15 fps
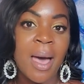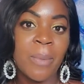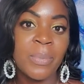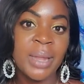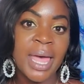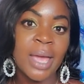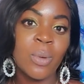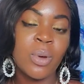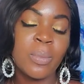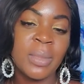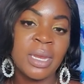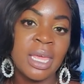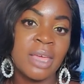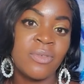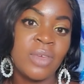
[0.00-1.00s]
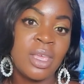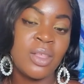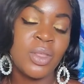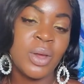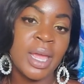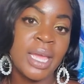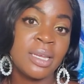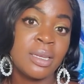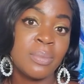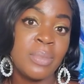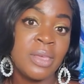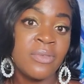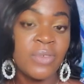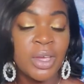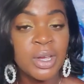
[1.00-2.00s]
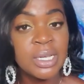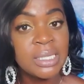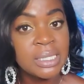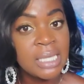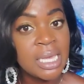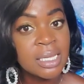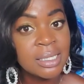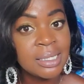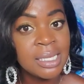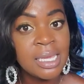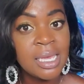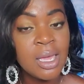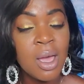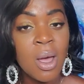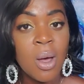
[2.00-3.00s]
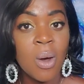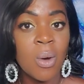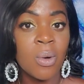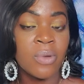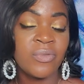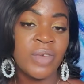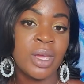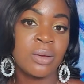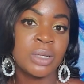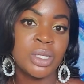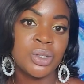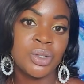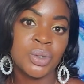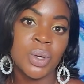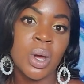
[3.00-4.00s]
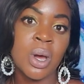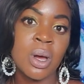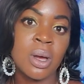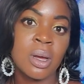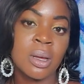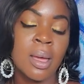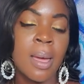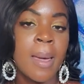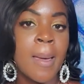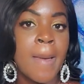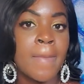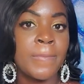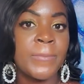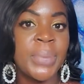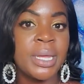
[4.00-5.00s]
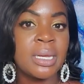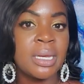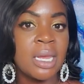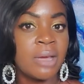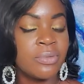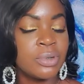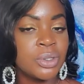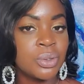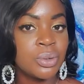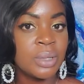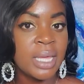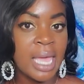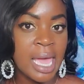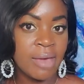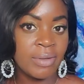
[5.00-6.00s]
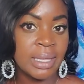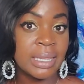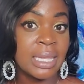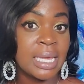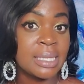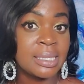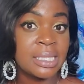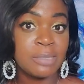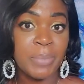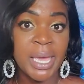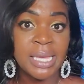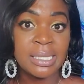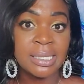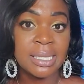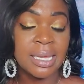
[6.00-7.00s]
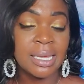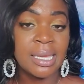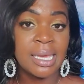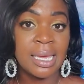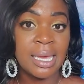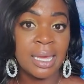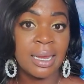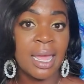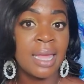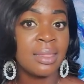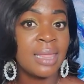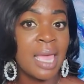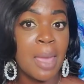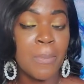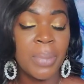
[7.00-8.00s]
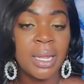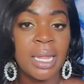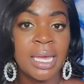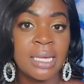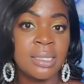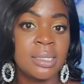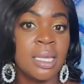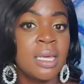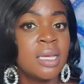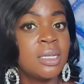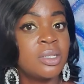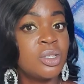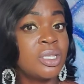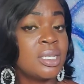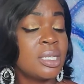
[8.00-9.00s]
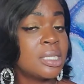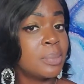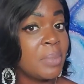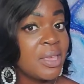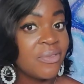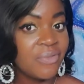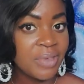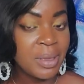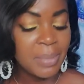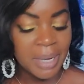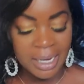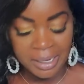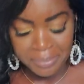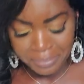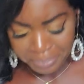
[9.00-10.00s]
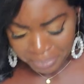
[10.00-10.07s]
Black women have either had to be very sexy or very strong, but never truly having that space again and that place to just be feminine.